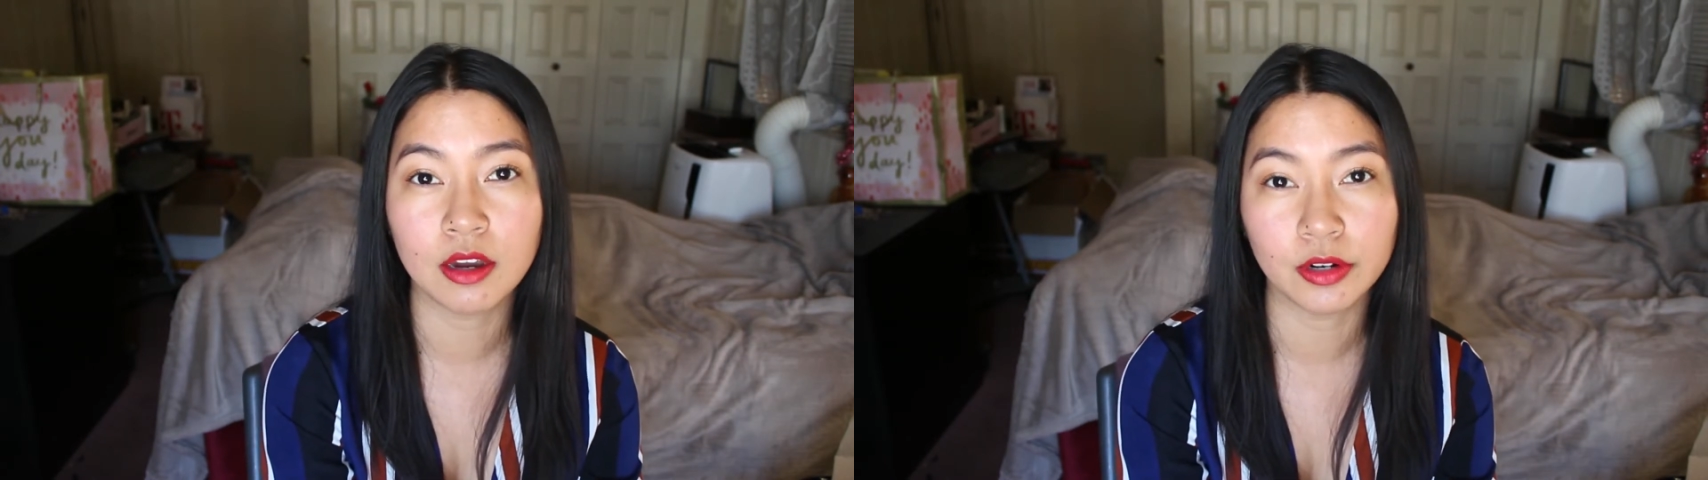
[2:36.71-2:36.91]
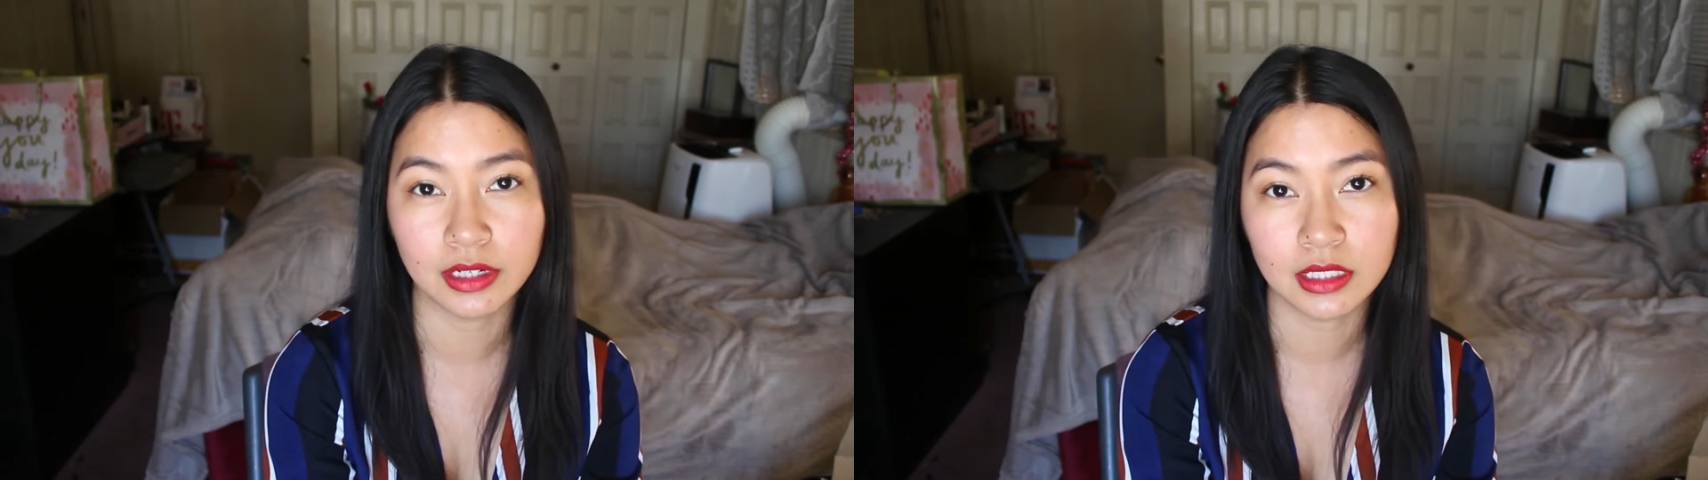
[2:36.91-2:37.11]

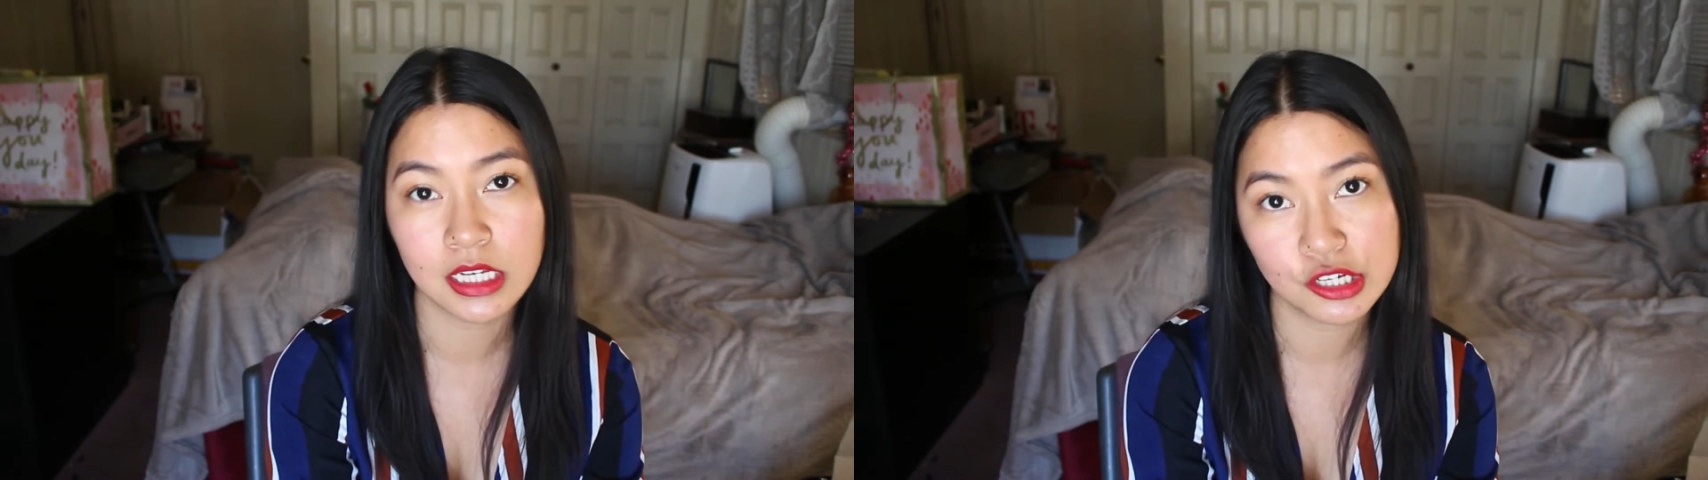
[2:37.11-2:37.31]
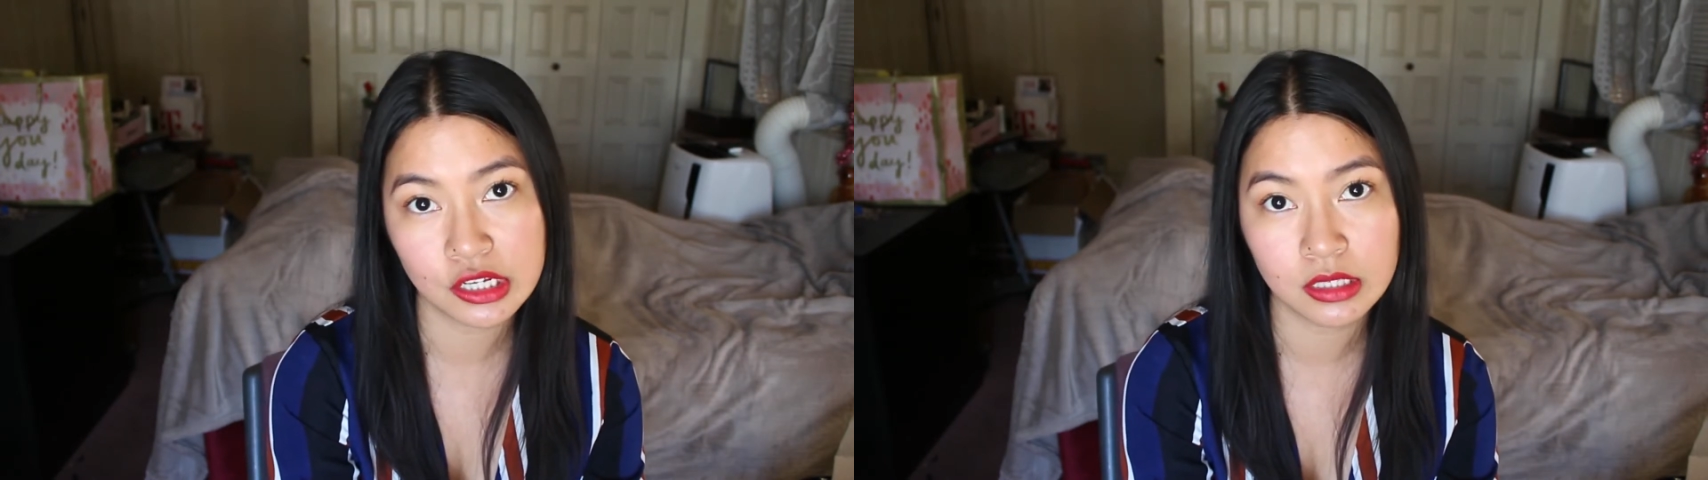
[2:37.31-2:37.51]

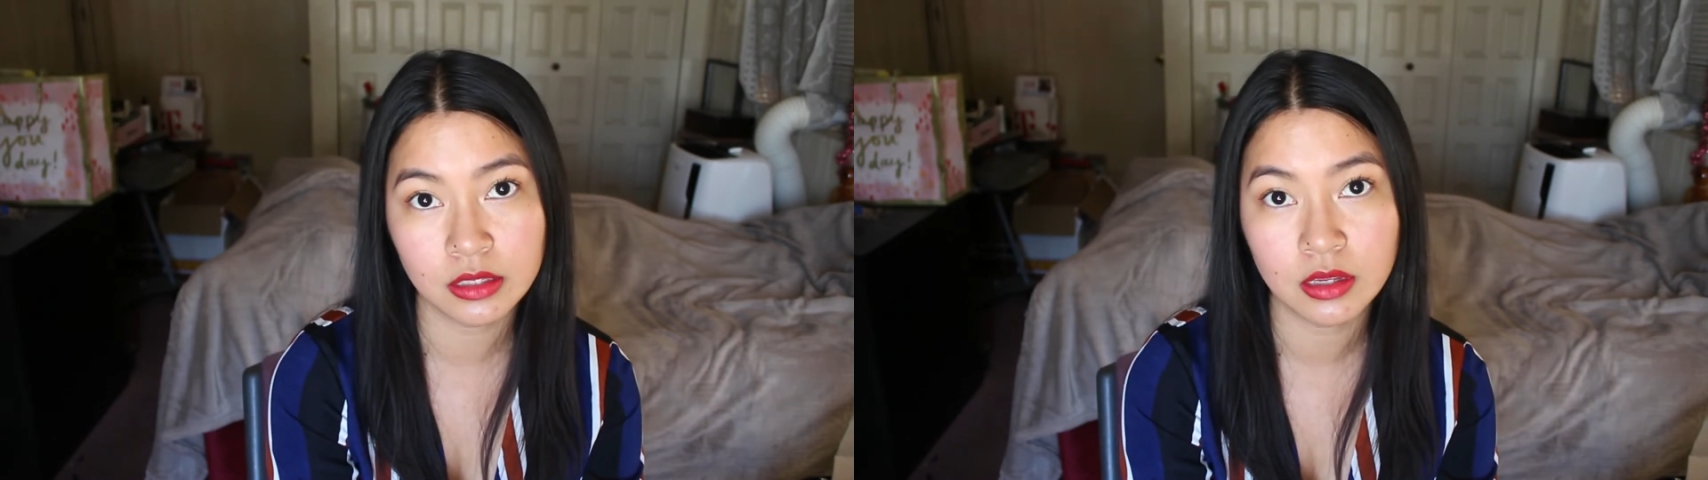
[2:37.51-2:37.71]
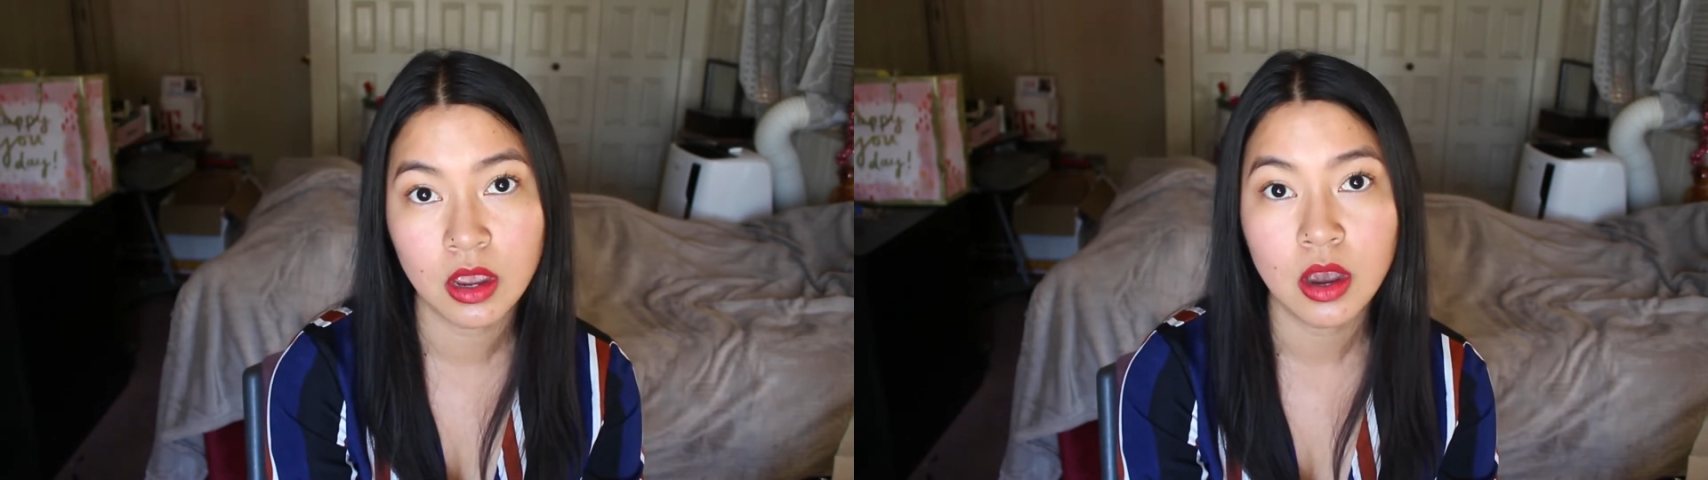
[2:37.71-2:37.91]
organizations,